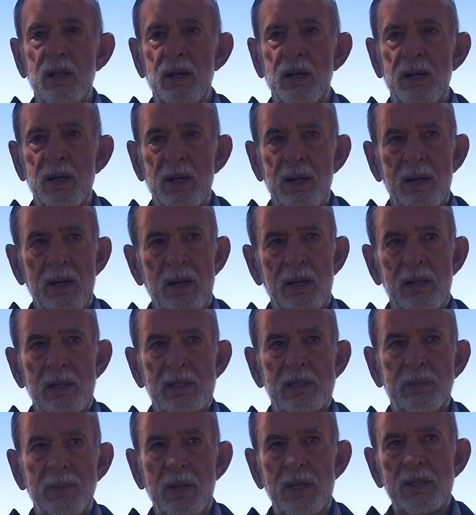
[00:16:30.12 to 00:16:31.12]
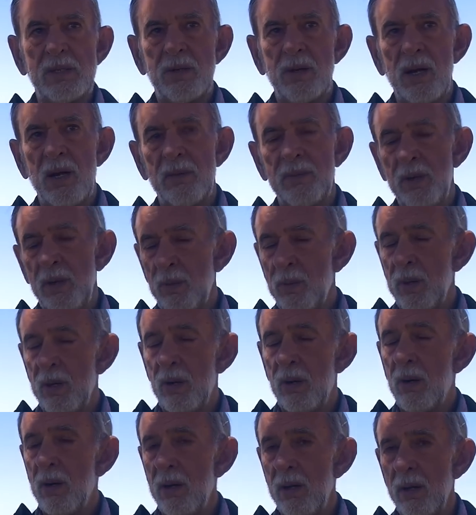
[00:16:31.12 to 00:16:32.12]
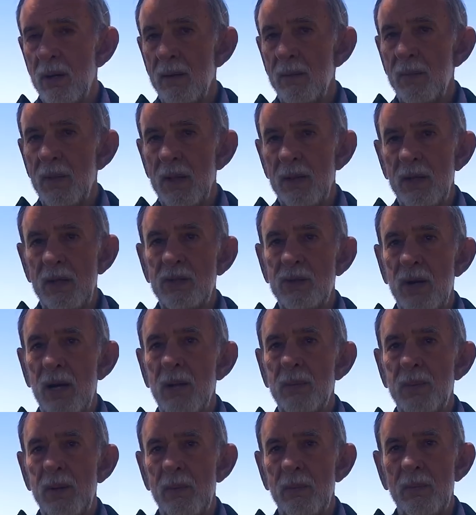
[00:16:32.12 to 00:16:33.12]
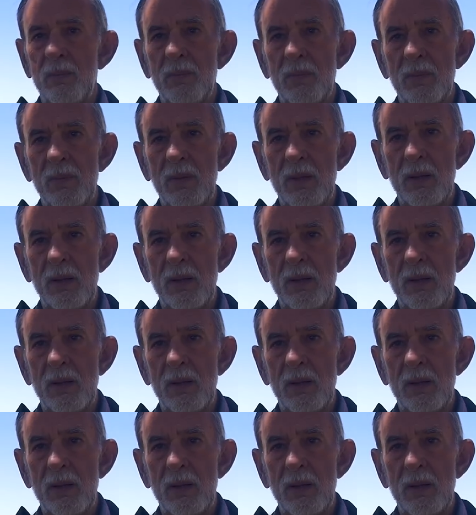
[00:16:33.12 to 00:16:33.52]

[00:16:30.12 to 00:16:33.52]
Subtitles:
an alien spacecraft, but he went on it, and they trapped him.